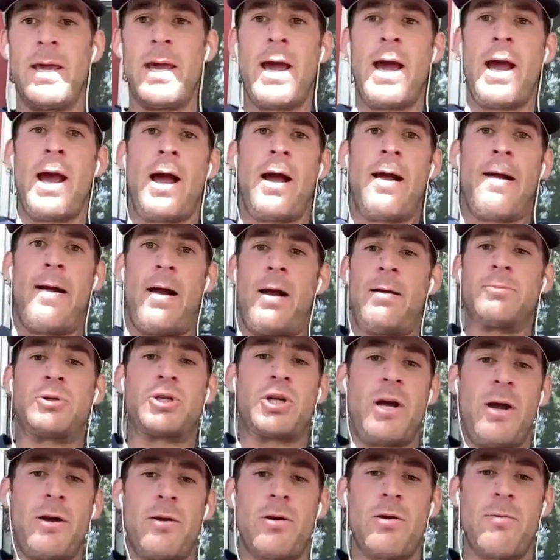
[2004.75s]
Yeah, I'm
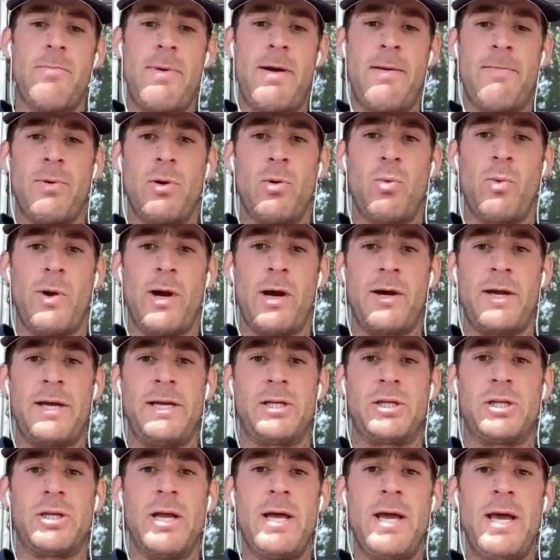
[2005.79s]
trying to remember where he
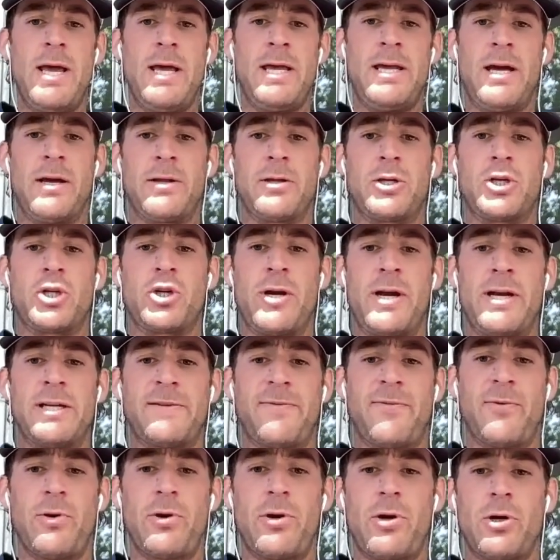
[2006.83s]
either
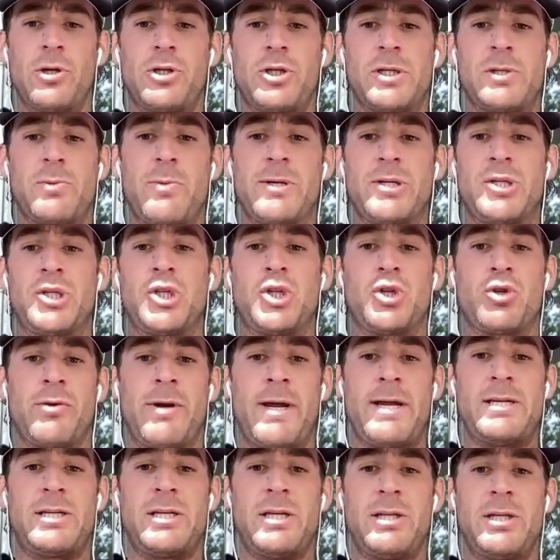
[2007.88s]
transferred or just went
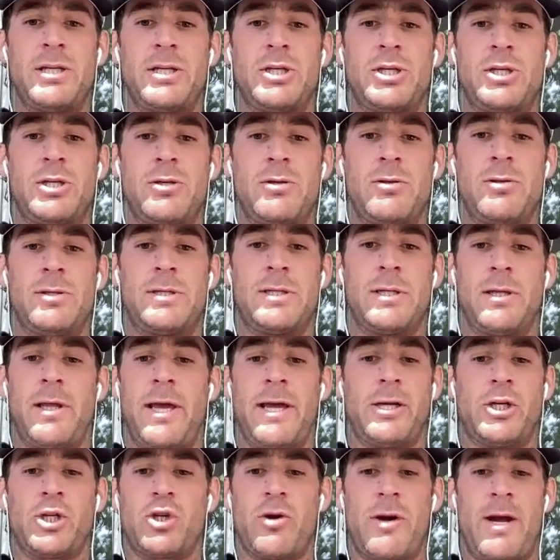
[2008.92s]
straight to
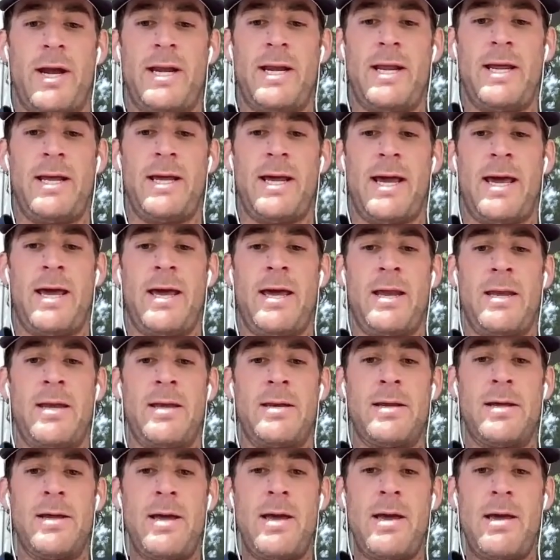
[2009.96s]
like training.
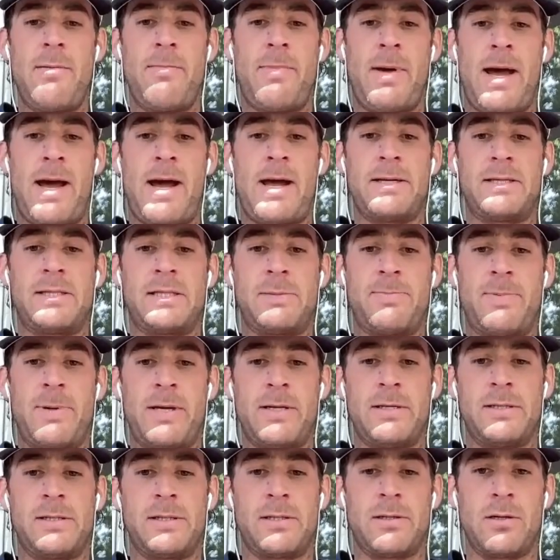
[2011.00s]
And Pat
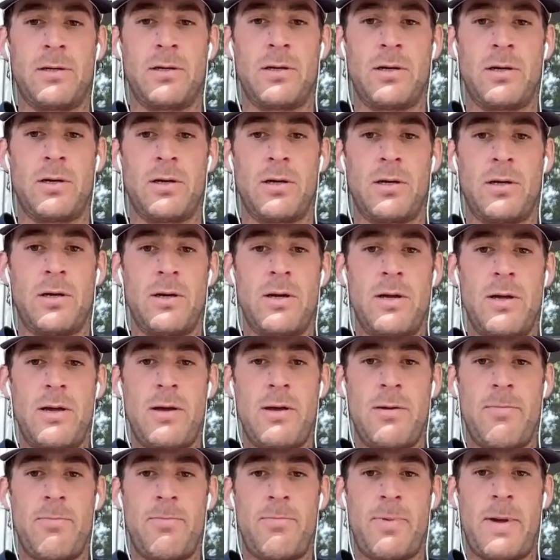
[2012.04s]
Spencer
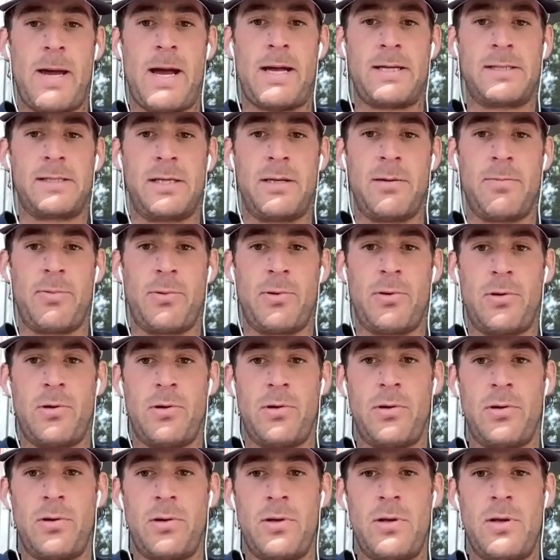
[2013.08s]

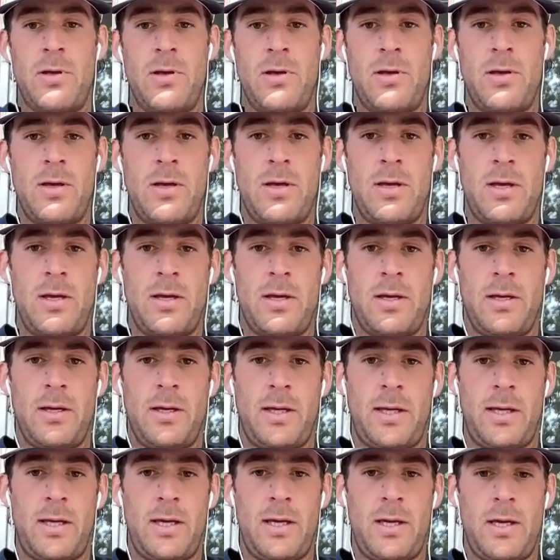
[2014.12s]
basketball,
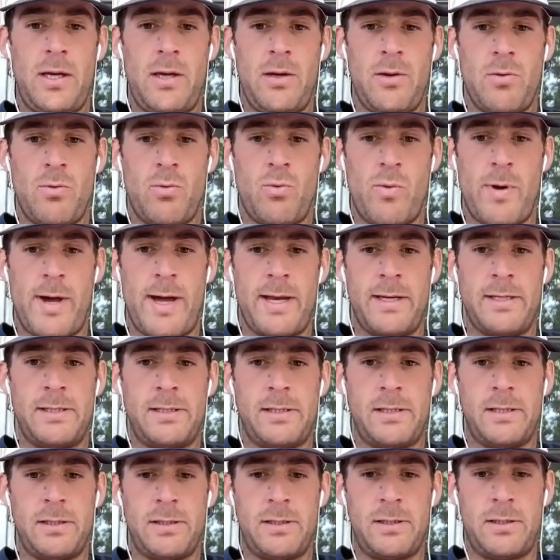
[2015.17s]
he
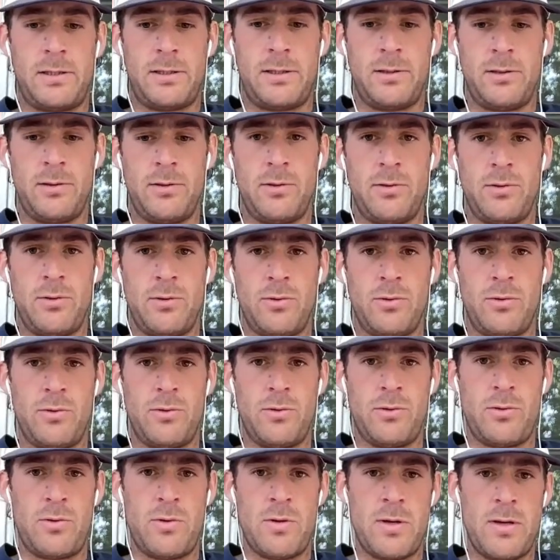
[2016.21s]
went
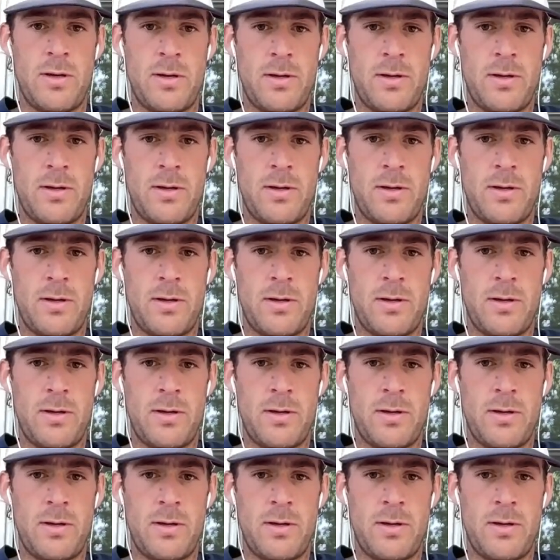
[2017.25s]
to